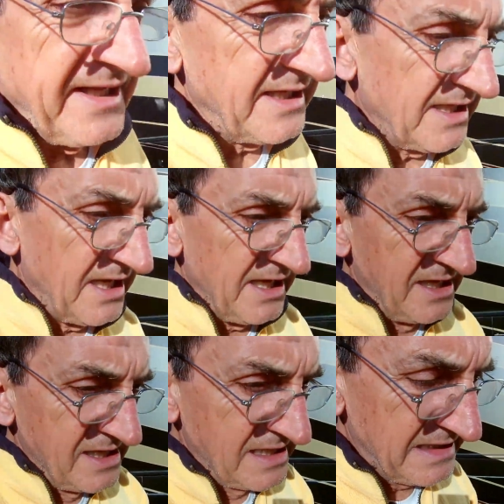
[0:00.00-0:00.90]

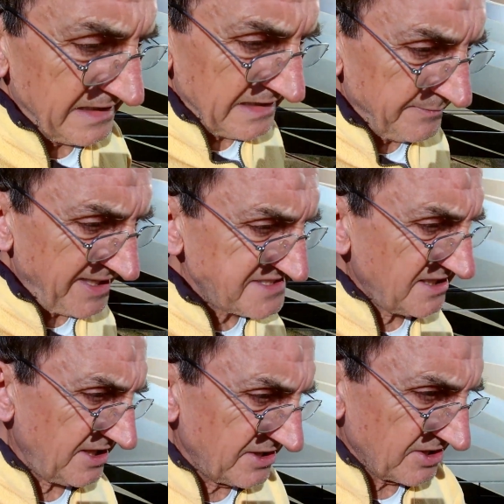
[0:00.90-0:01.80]

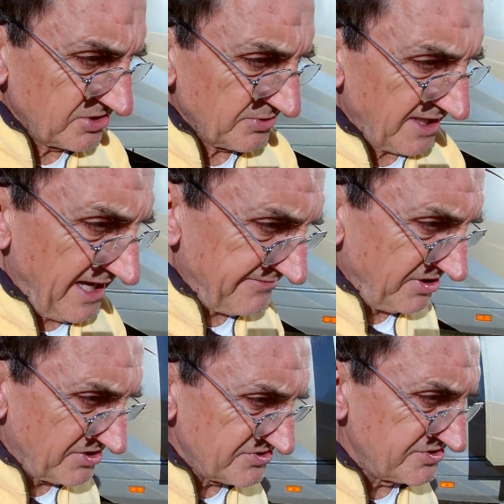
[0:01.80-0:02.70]
basically in the 2.5
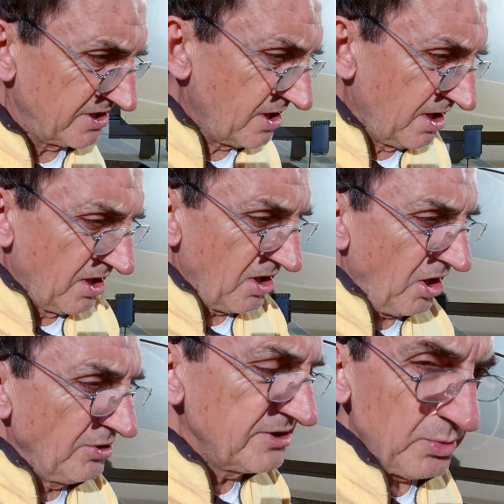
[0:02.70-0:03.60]
years,
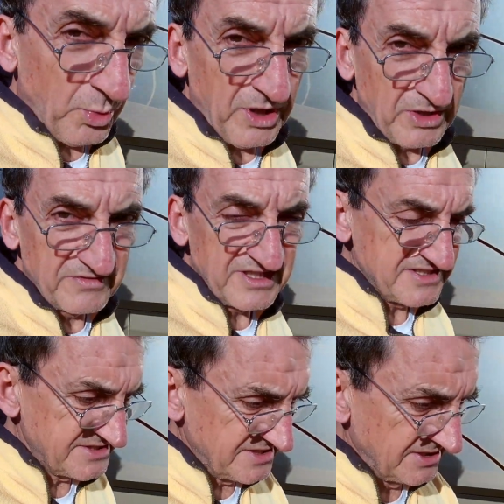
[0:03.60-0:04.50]
only one of
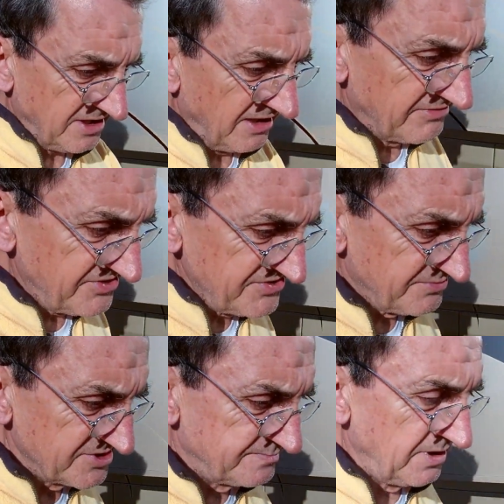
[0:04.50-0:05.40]
these covers
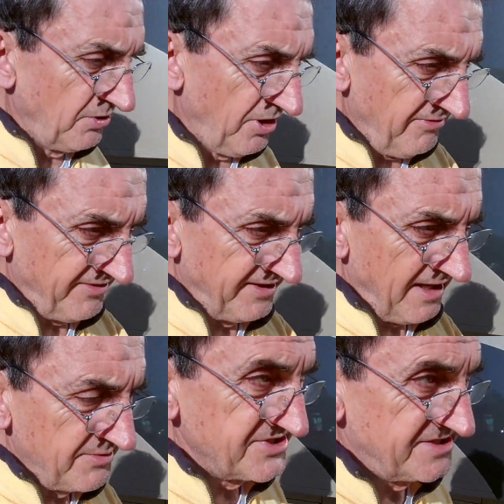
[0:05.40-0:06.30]
was blown up, and
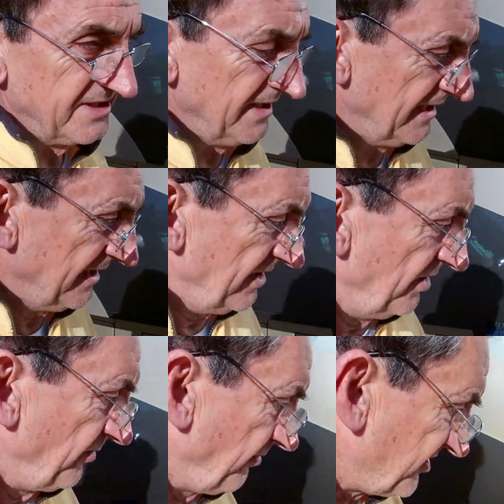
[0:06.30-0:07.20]
that was,
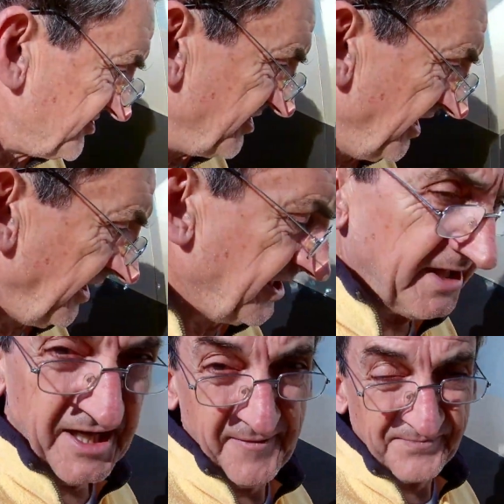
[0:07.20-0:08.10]
we were sitting in
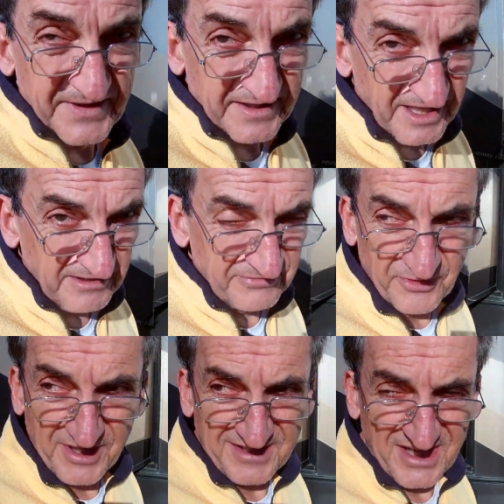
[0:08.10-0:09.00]
the
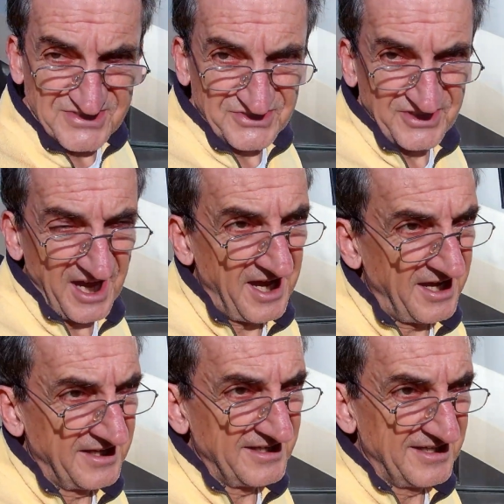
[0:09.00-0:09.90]
California desert
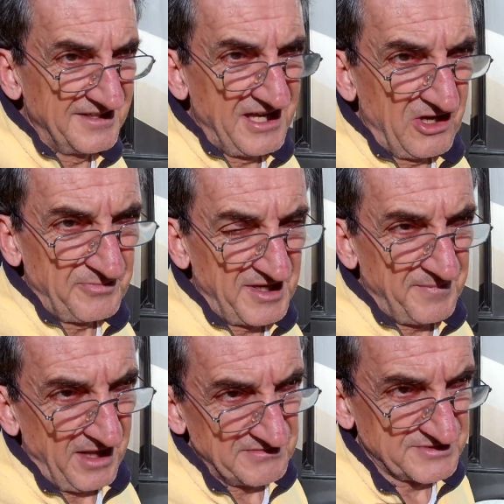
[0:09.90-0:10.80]
and down by
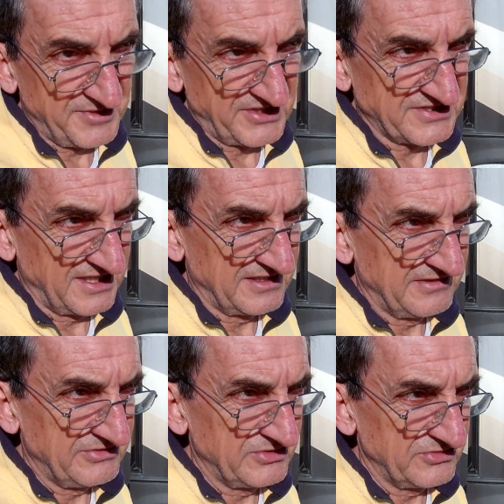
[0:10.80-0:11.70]
Palm Springs. And
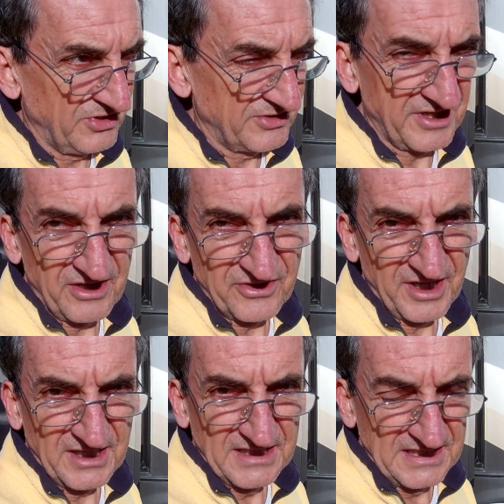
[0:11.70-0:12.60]
if you know the
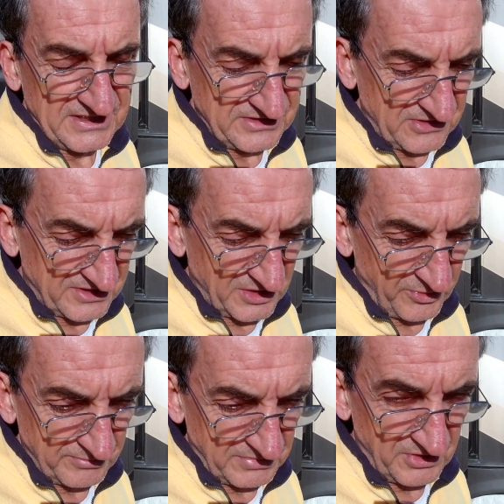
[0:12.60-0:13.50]
area, you know the
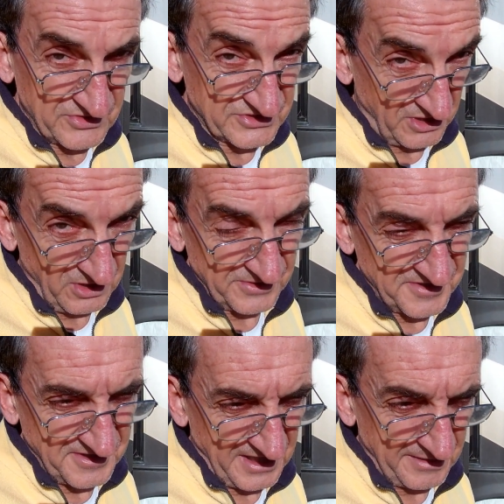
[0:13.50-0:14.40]
wind blows all
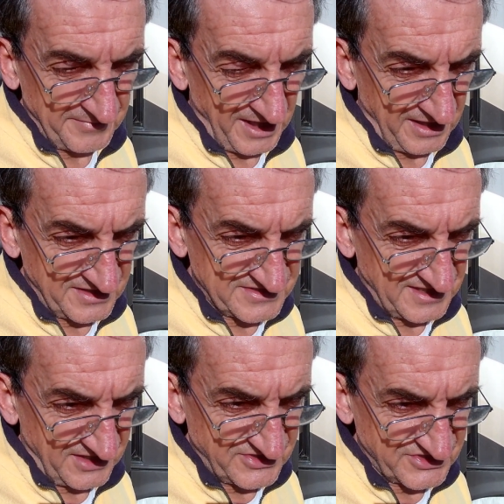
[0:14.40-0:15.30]
the time, and it's
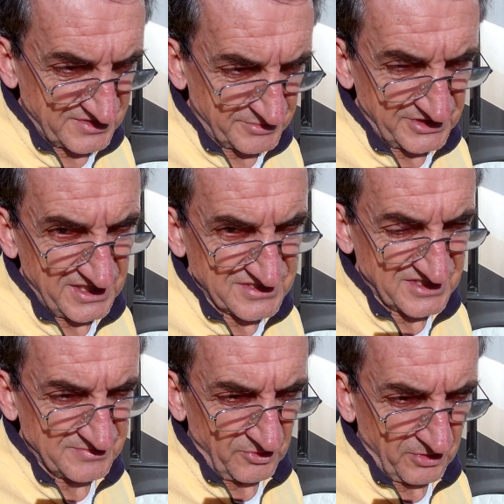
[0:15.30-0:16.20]
not just a breeze,
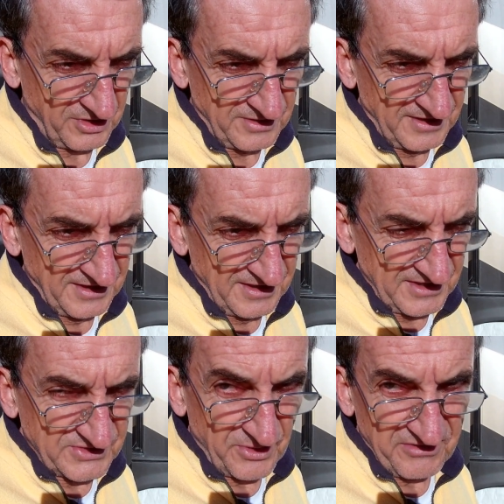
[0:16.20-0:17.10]
it's more
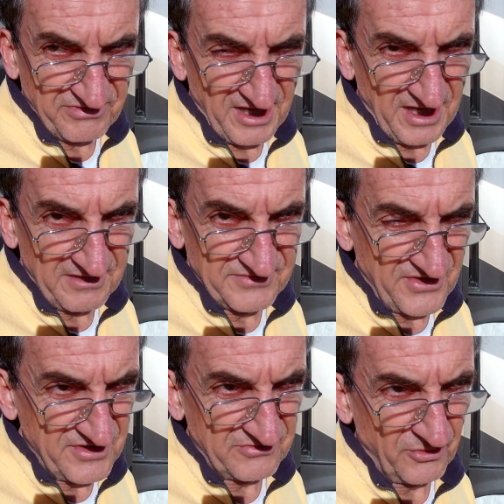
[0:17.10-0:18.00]
25,
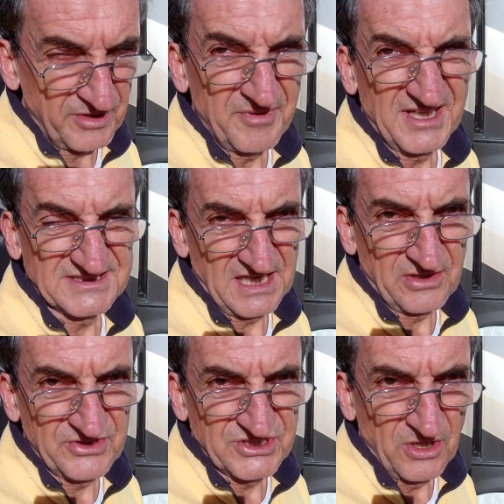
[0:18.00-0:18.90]
30, 40 miles an
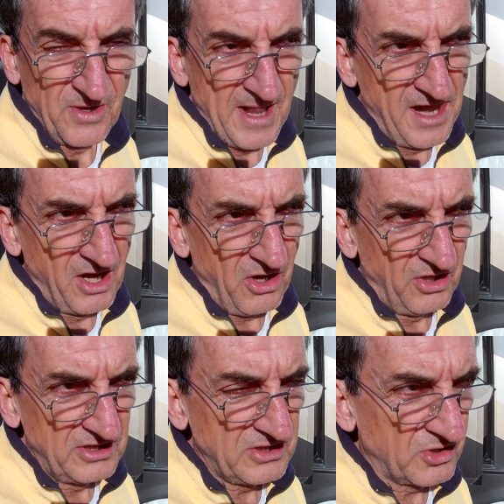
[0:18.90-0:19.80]
hour. So
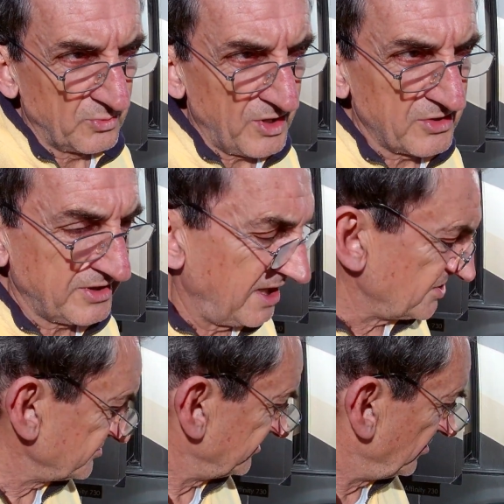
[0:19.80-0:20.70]
only on one
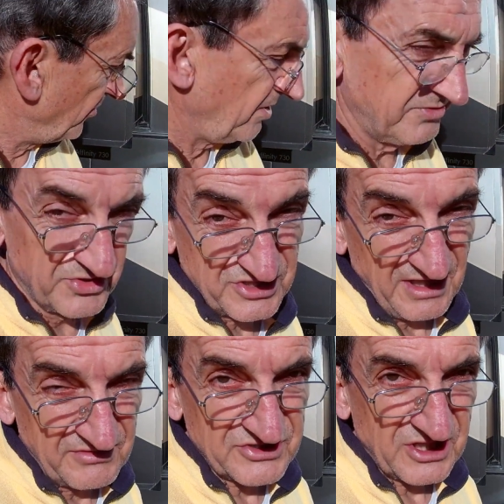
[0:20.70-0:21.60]
occasion did one of those
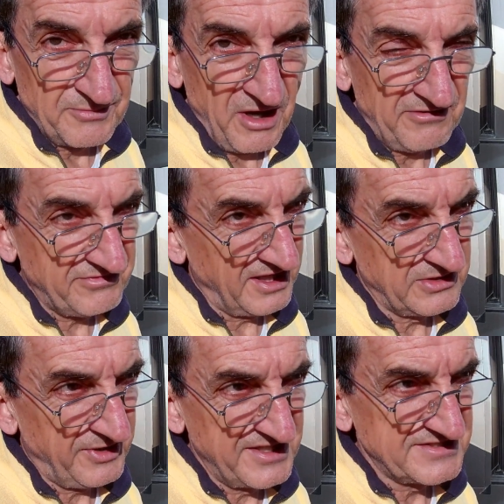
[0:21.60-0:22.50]
covers come off.
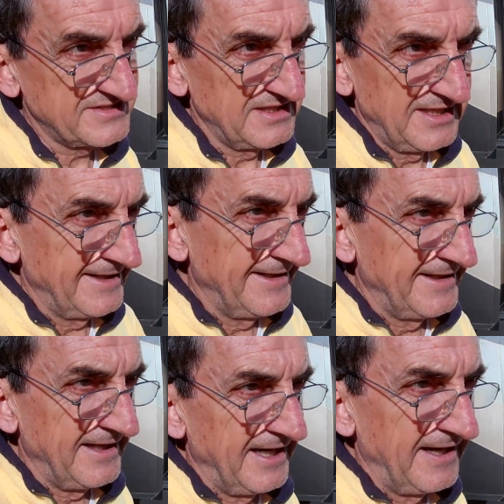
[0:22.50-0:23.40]
Otherwise,
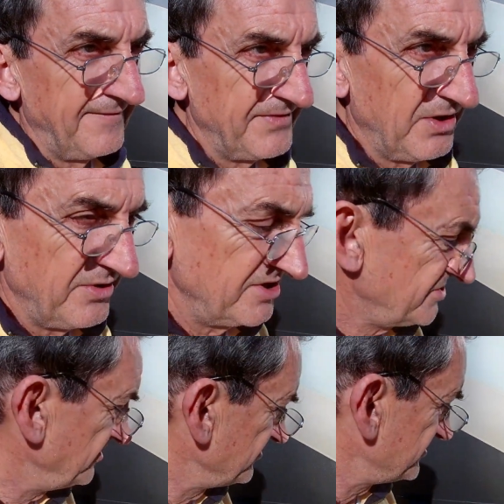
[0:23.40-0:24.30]
no
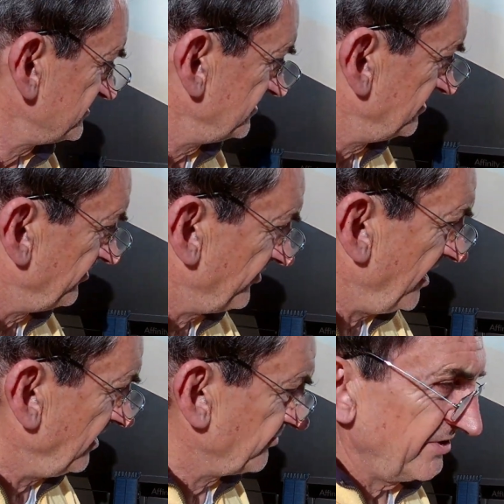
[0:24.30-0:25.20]
issues.
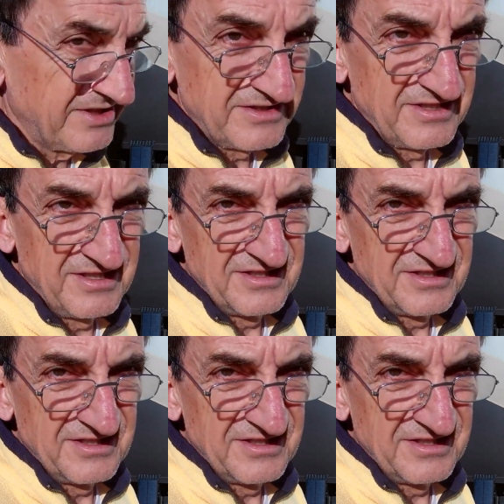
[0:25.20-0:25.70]
Rain, wind,